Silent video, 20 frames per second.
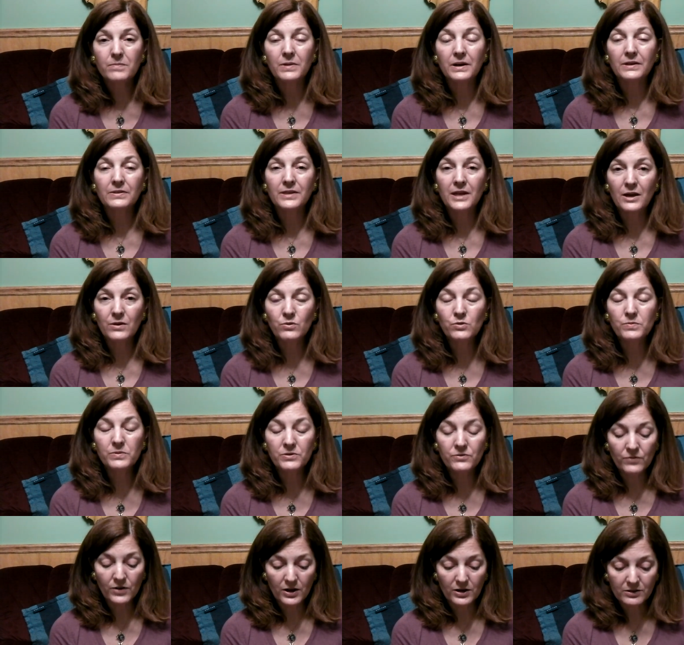but they will
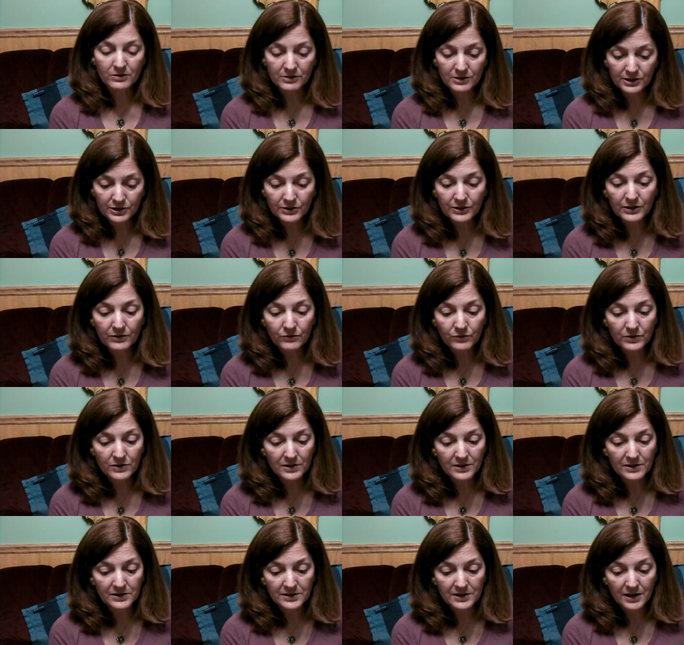be volunteering for
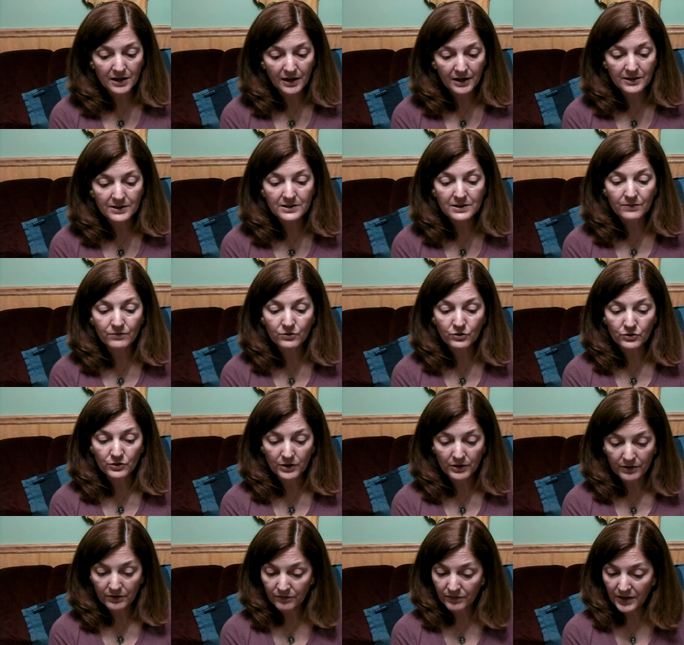these kinds
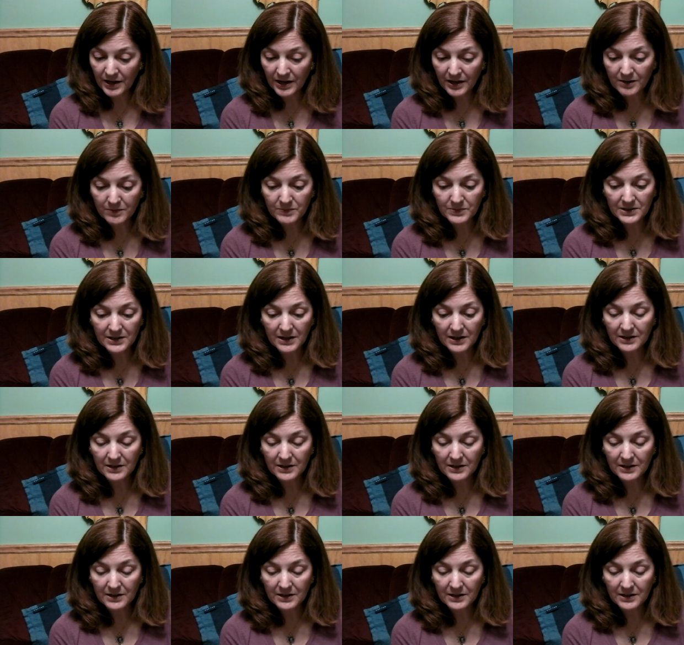of games.